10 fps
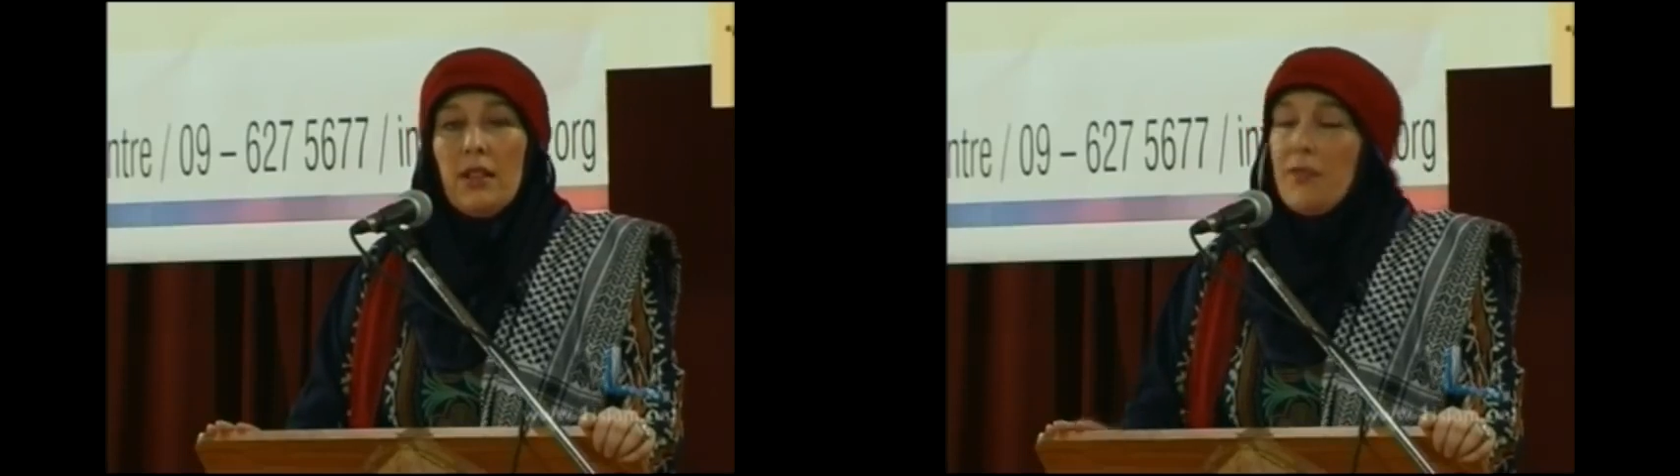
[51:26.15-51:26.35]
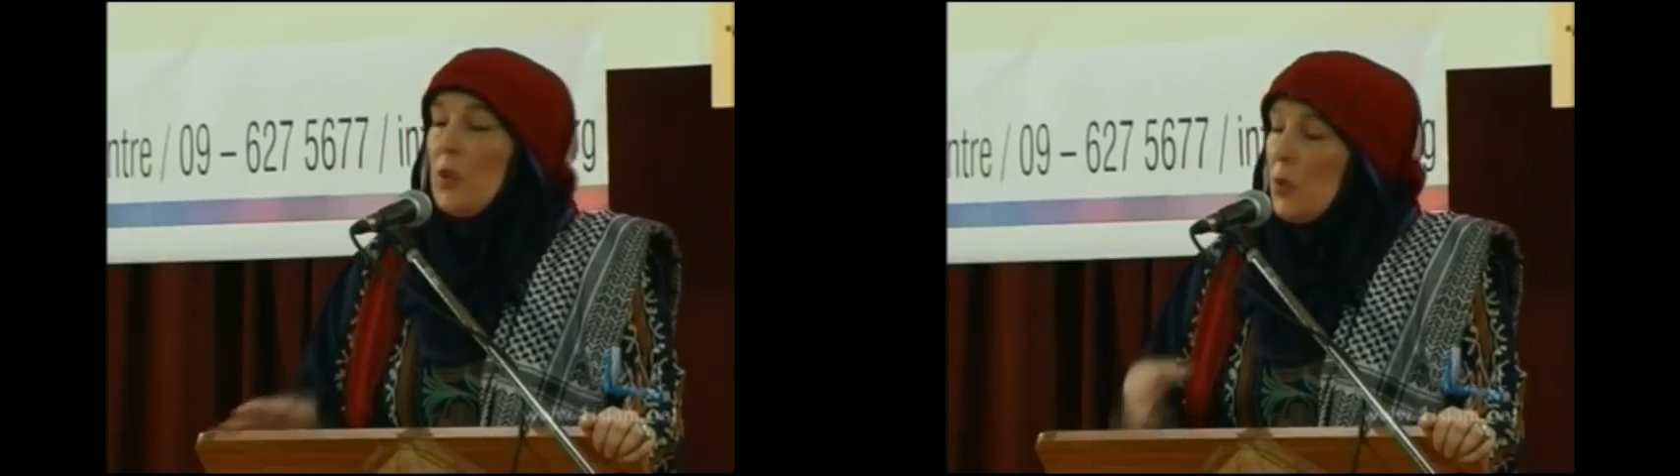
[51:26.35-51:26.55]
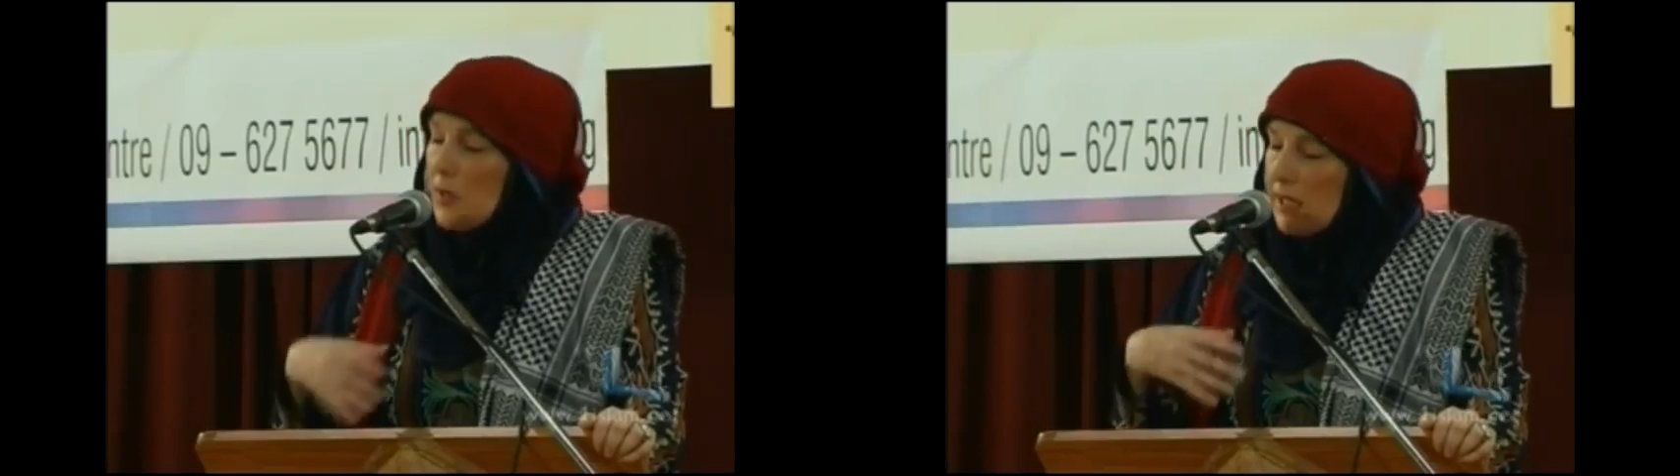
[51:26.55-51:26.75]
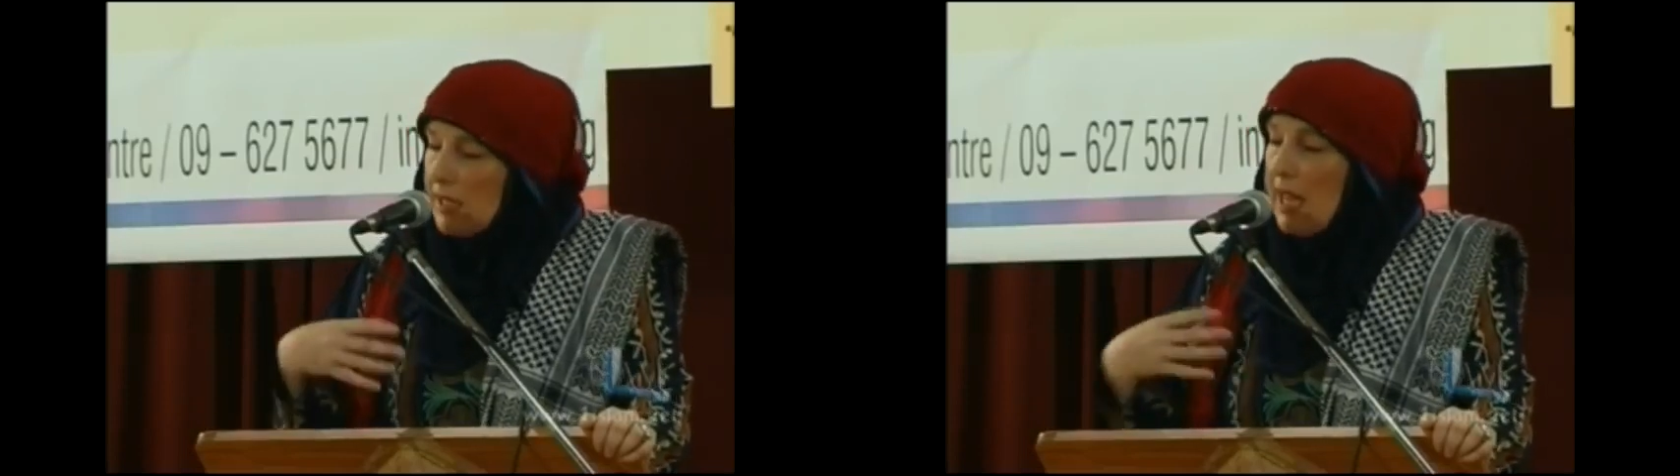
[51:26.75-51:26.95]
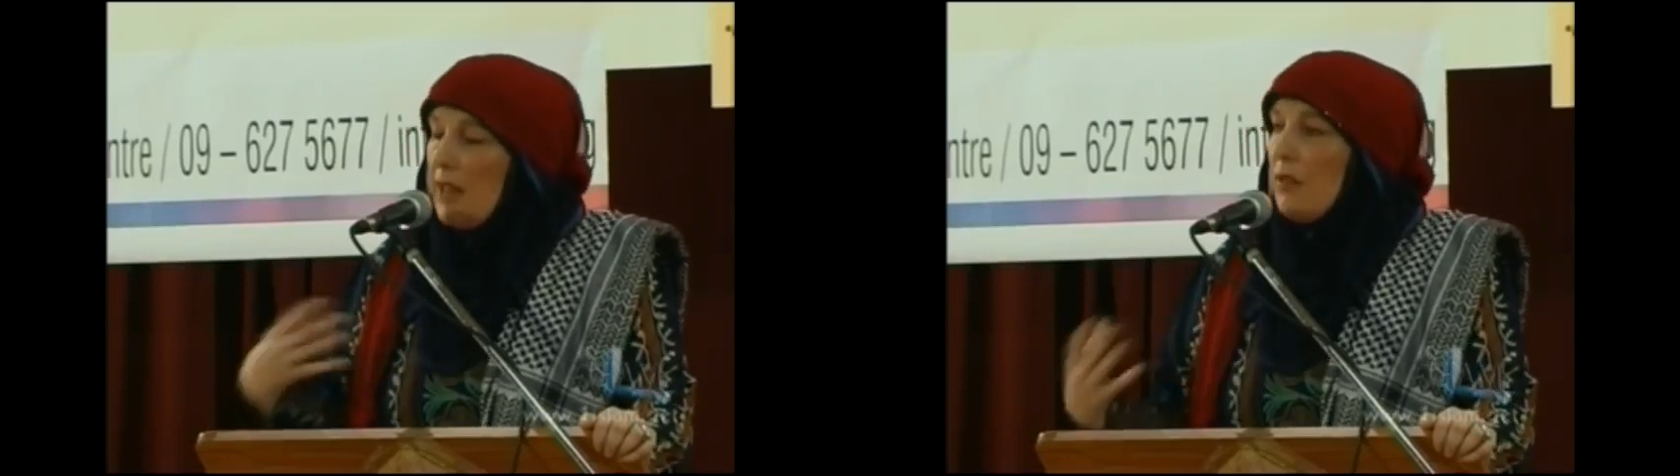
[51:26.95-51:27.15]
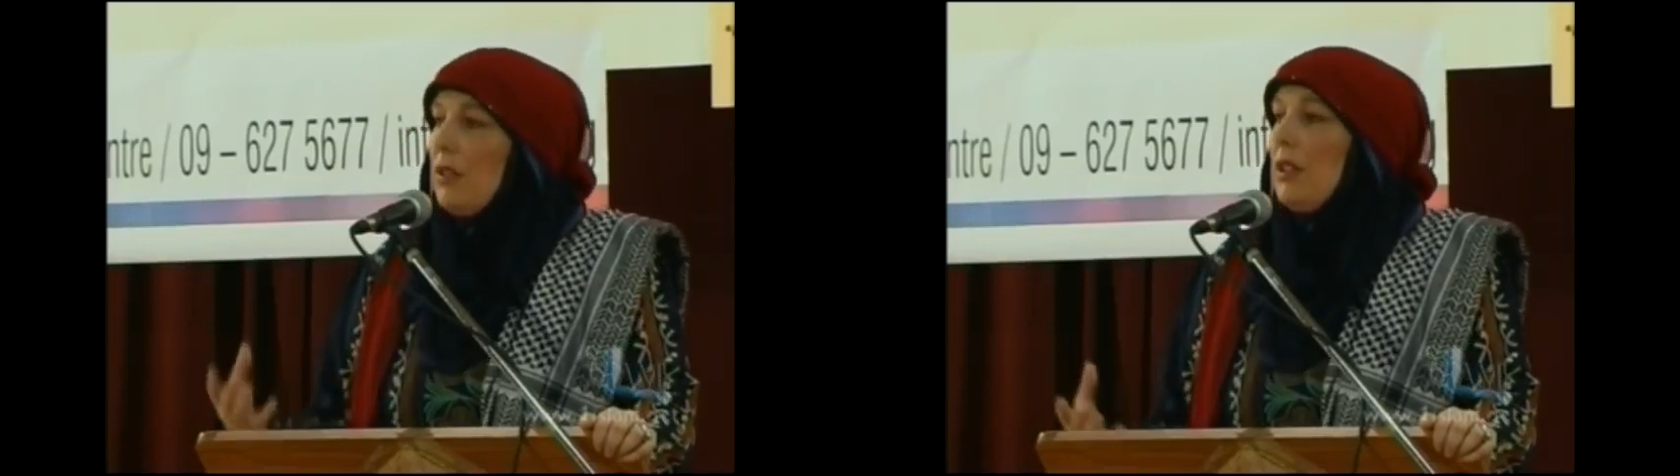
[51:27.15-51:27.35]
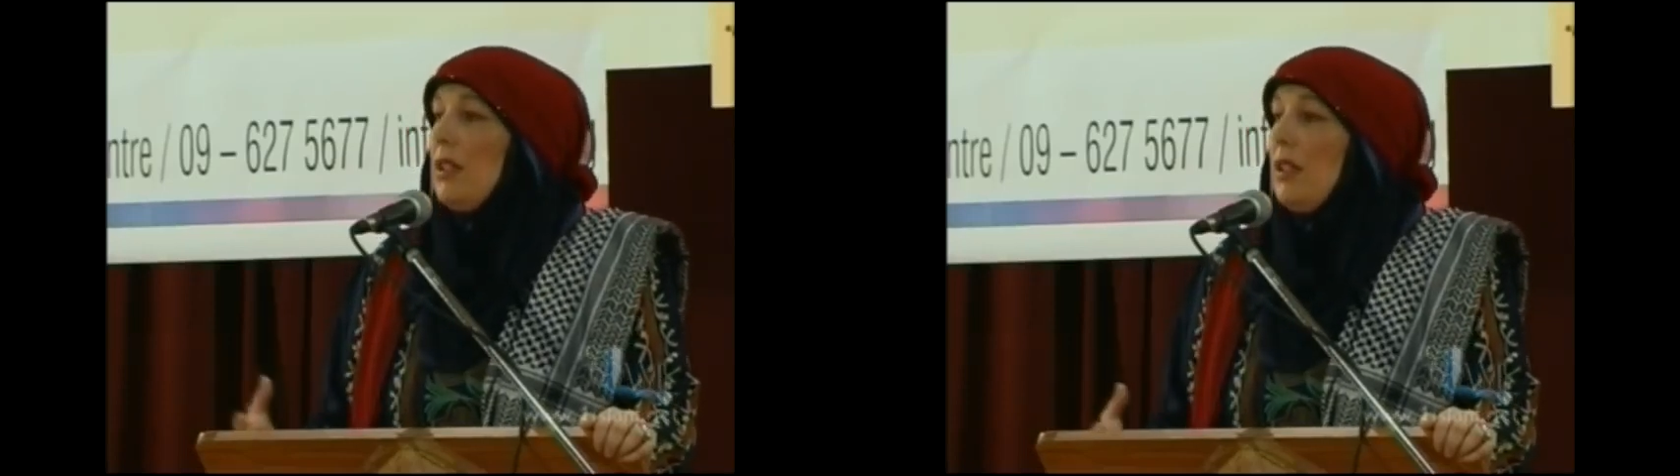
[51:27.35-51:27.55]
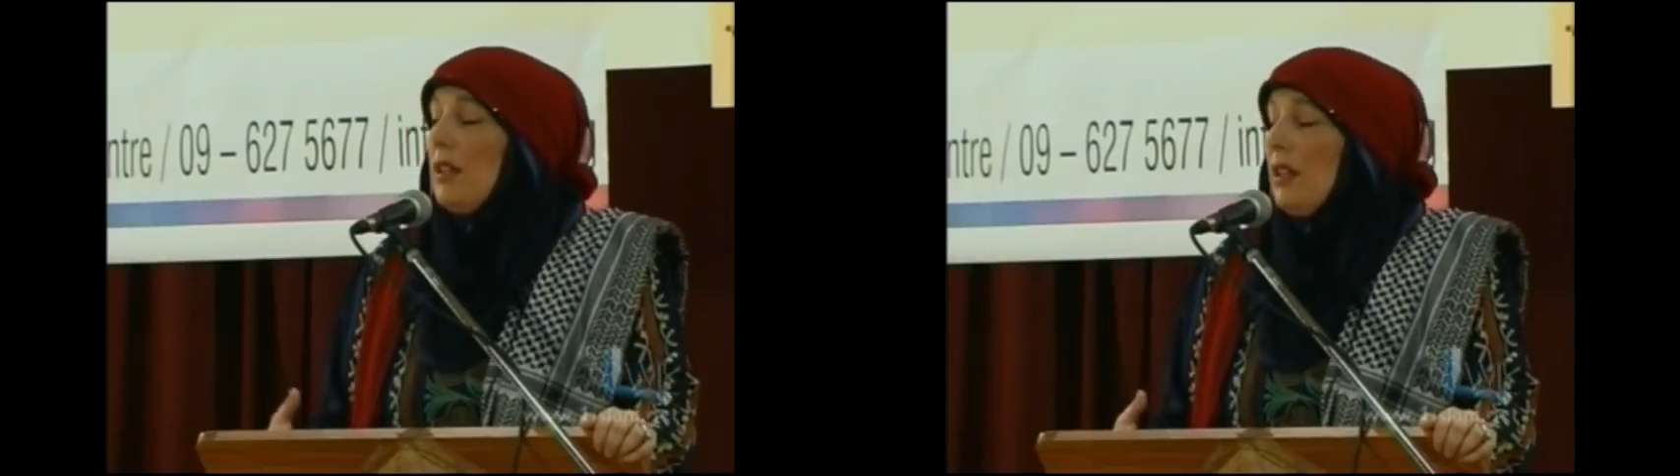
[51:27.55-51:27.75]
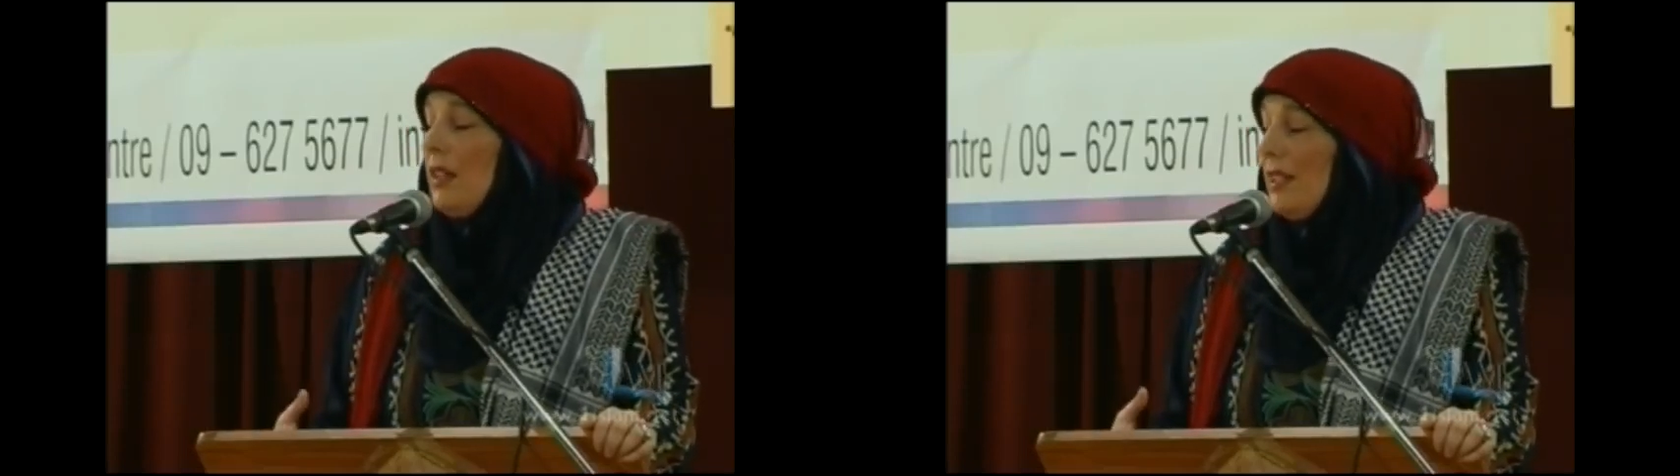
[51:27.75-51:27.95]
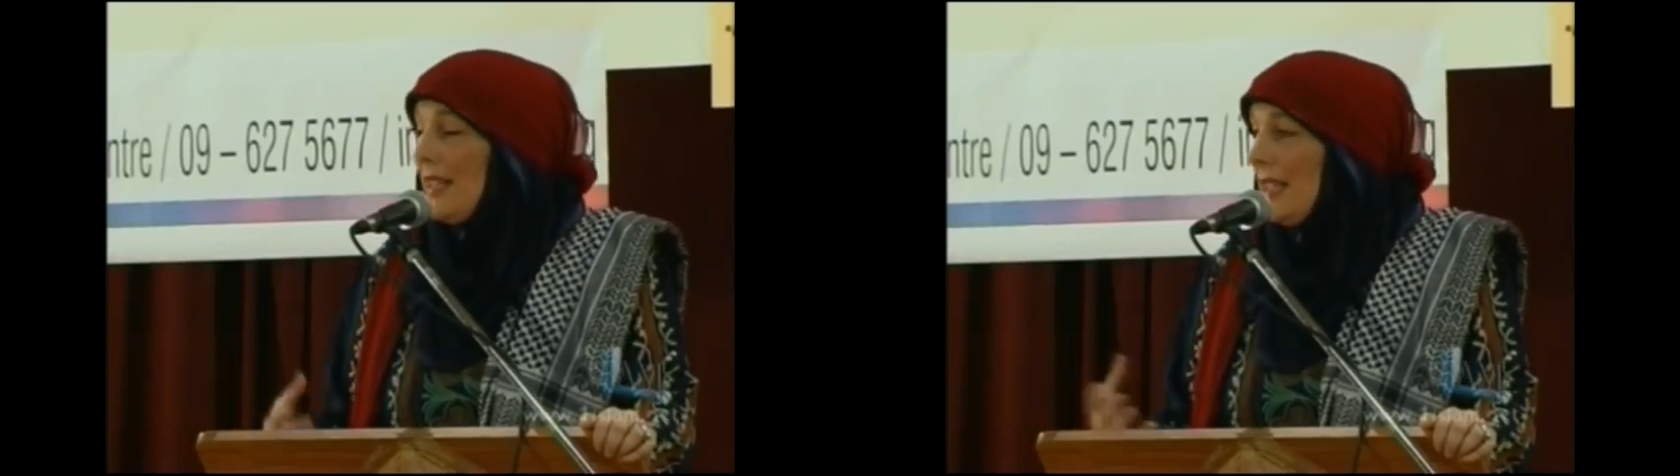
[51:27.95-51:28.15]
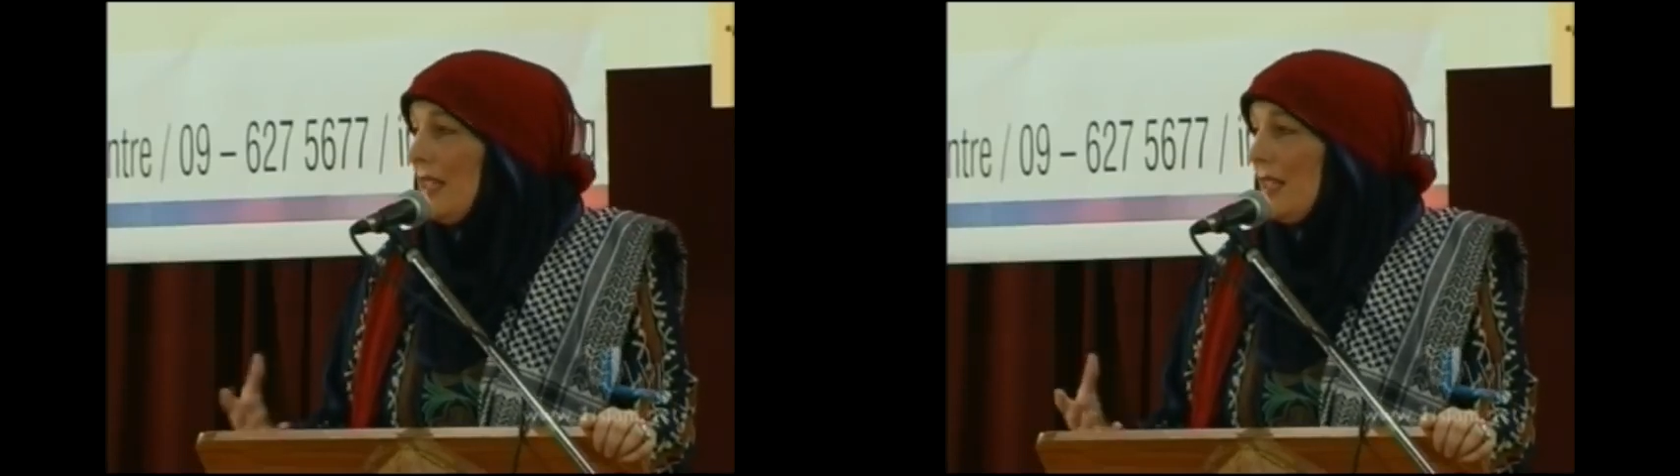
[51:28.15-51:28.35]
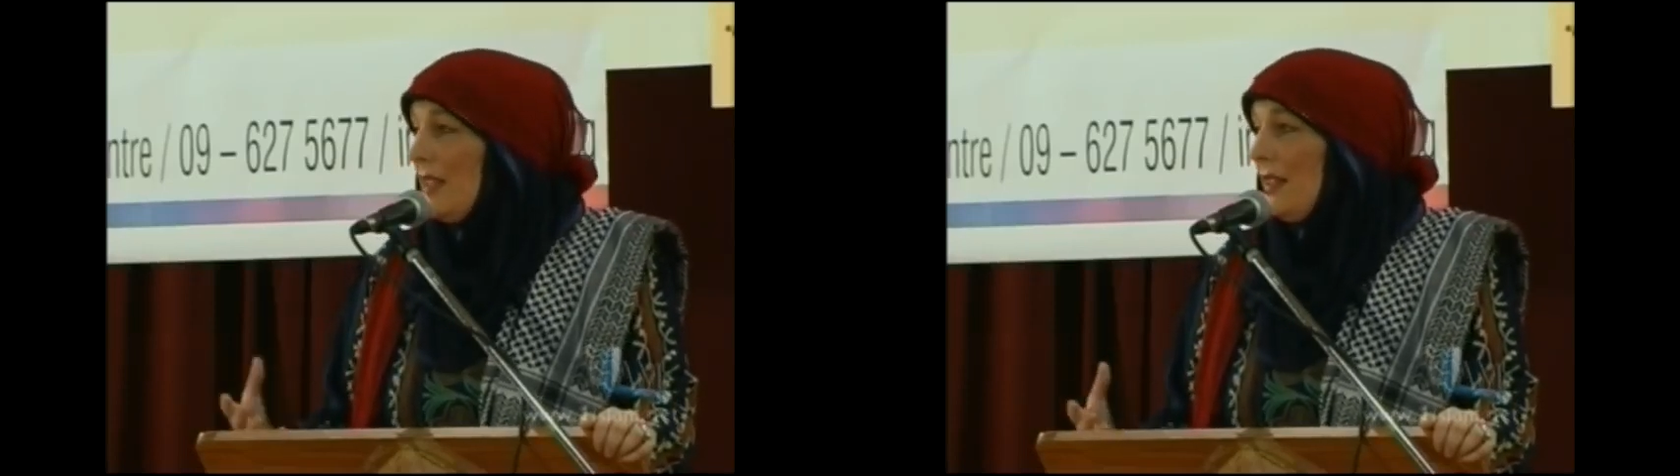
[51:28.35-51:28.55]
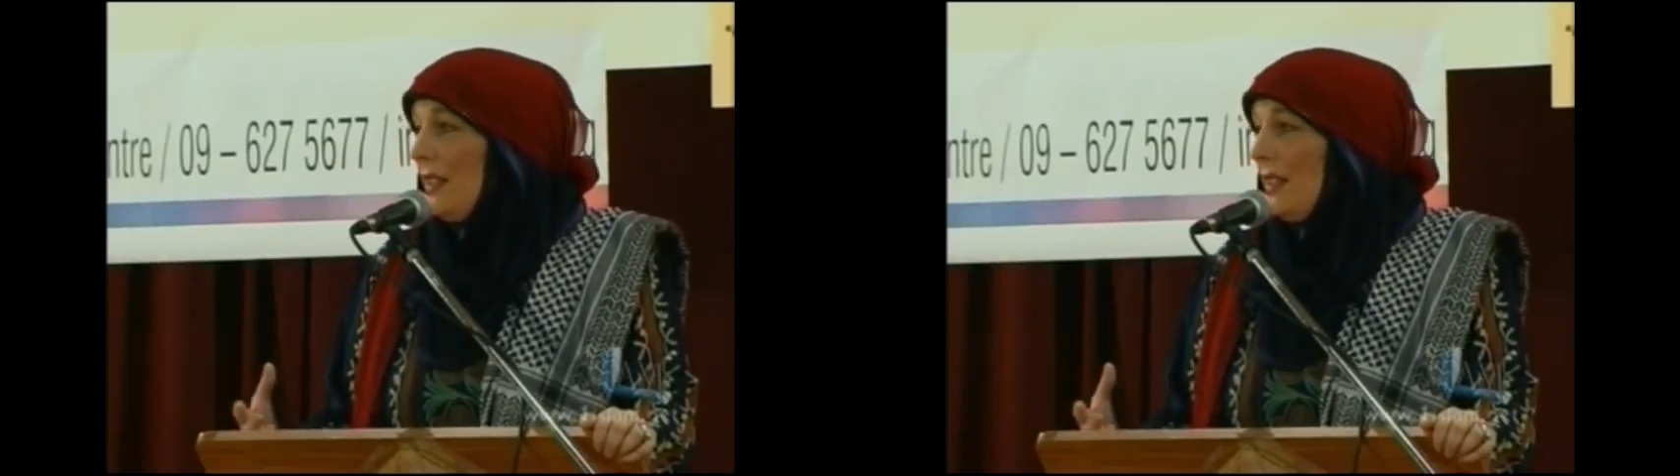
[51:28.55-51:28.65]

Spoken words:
Of course, as I did